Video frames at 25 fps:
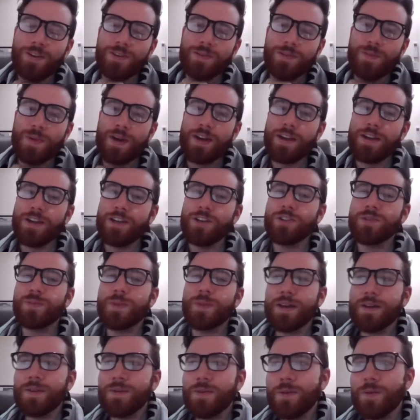here's my here's
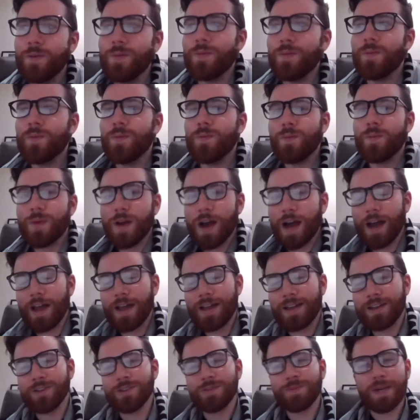my
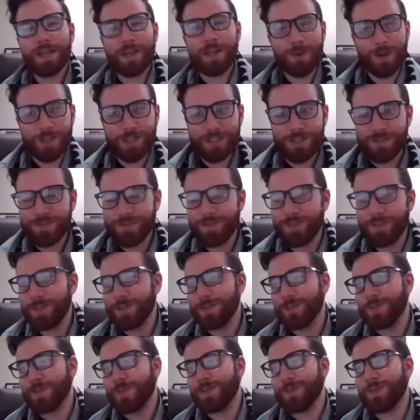uh, here's my question for
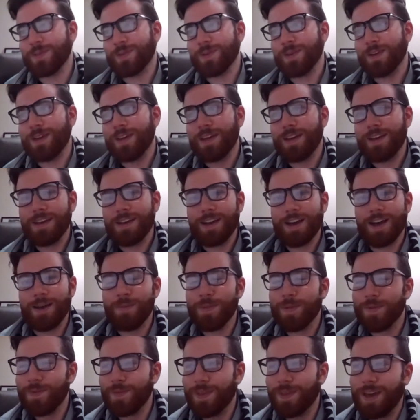you.
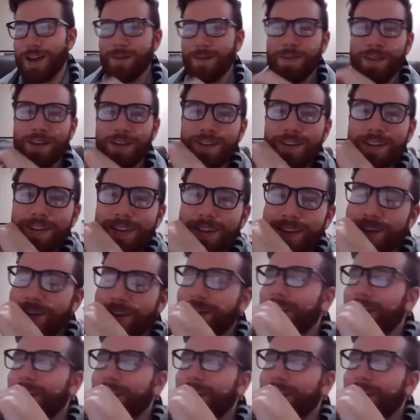Calm calm down.